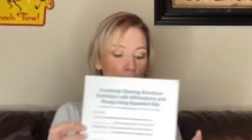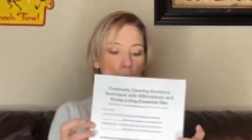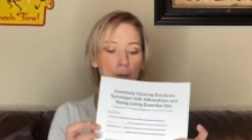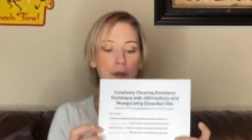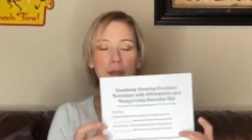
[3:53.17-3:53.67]

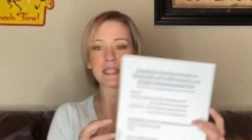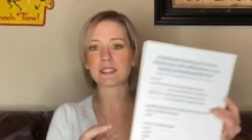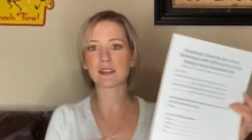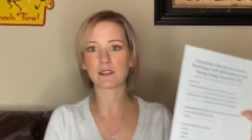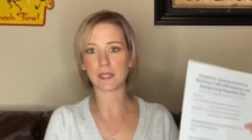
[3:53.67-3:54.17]
But
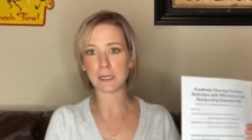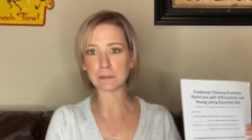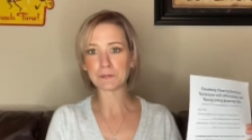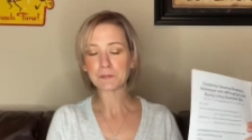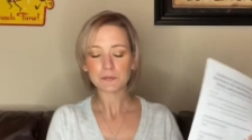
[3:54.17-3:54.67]

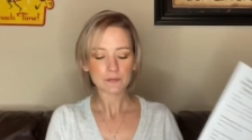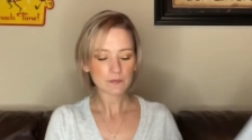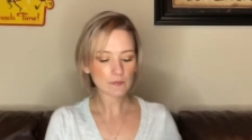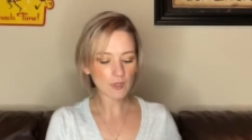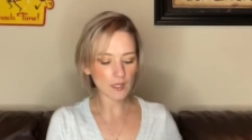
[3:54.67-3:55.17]
basically,
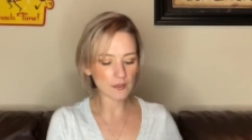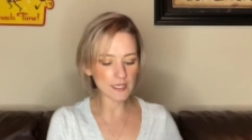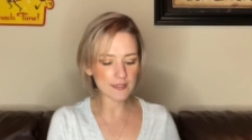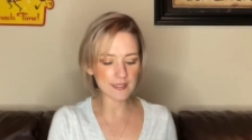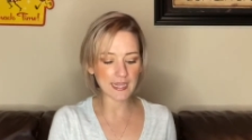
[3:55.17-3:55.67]

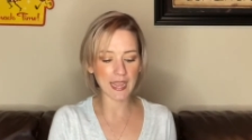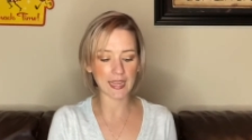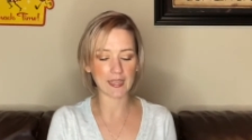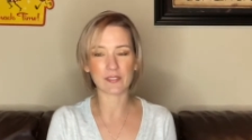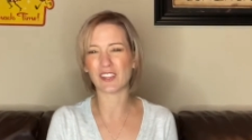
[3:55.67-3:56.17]
let's
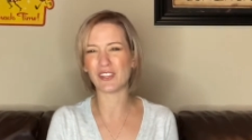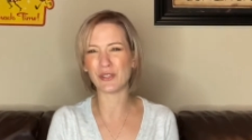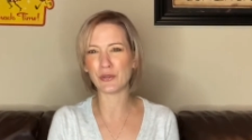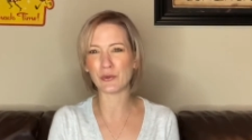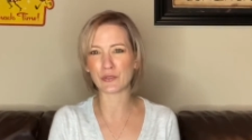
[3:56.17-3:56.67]
say that
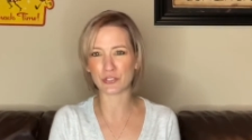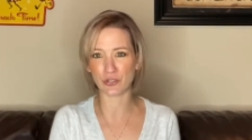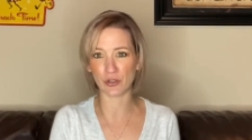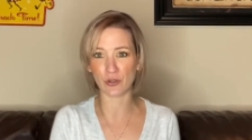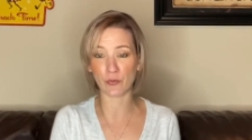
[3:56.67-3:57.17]
you
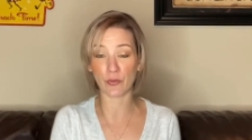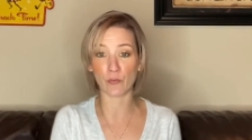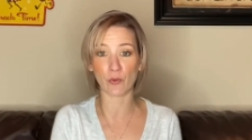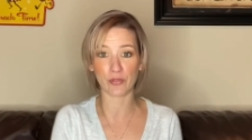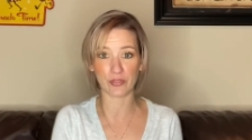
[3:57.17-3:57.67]
struggle with
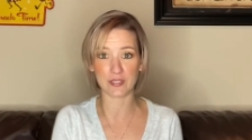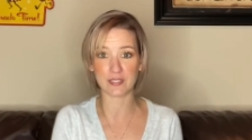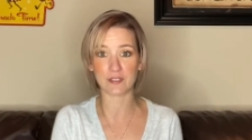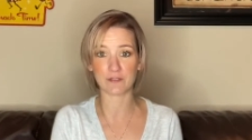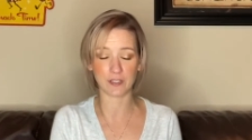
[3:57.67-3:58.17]

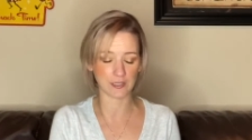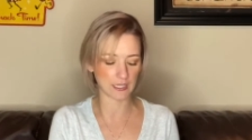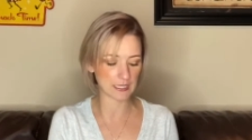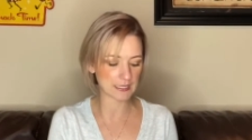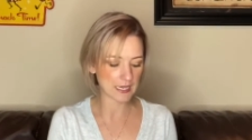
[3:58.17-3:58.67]
worthless
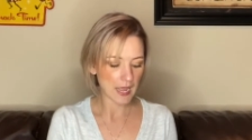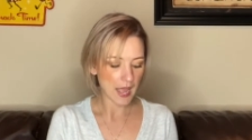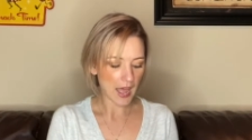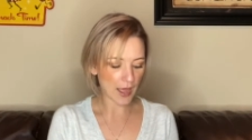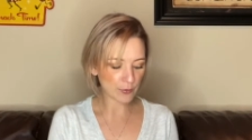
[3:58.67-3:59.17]
feelings.
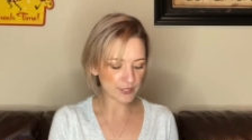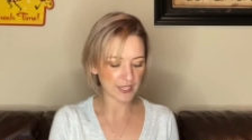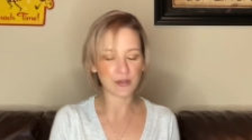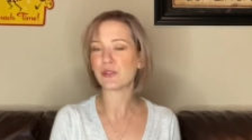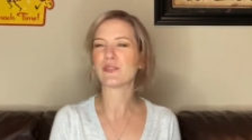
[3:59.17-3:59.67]
I will
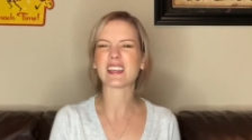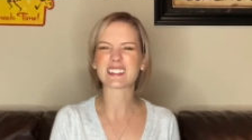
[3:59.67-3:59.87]
tell you that's